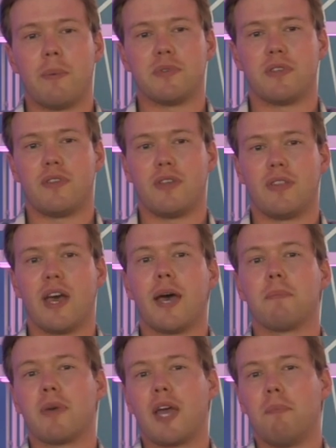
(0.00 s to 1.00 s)
a thing
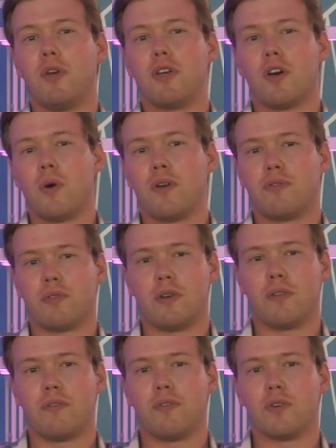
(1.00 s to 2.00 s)
that kept me going throughout
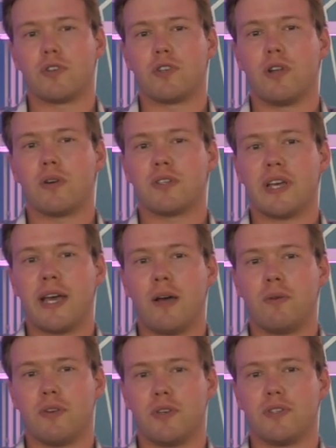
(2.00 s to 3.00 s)
the first
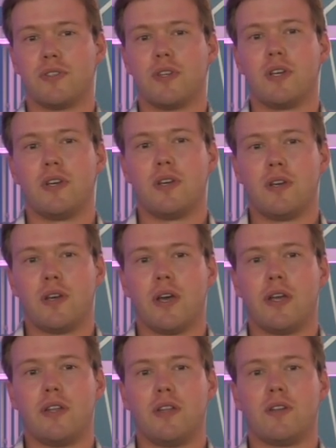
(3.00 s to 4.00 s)
lockdown, because
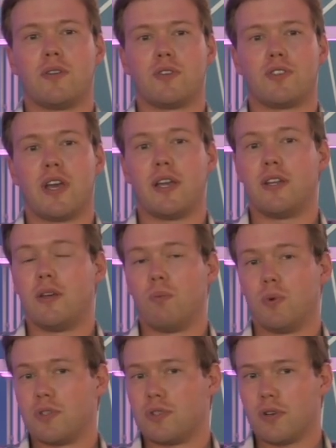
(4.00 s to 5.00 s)
I did understand it
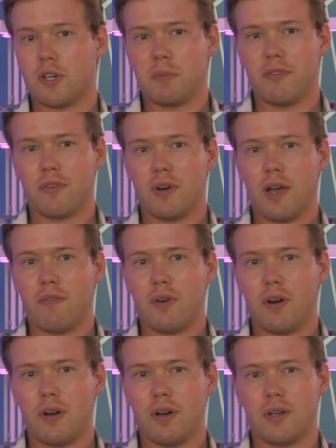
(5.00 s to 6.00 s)
was not going to be forever.